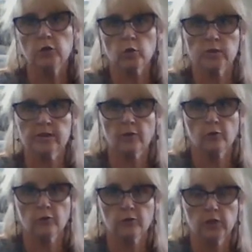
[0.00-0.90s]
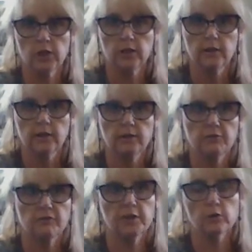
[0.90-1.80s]
yourself
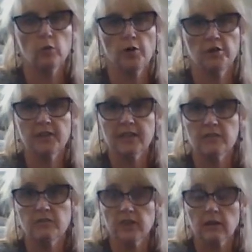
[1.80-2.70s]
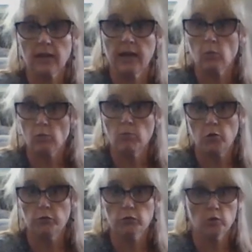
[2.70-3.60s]
feel what you need to feel and
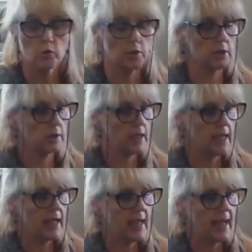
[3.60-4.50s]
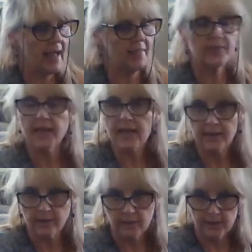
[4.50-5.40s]
move through it. And
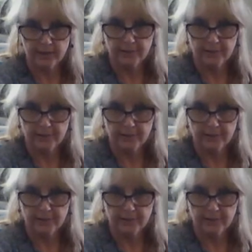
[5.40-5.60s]
then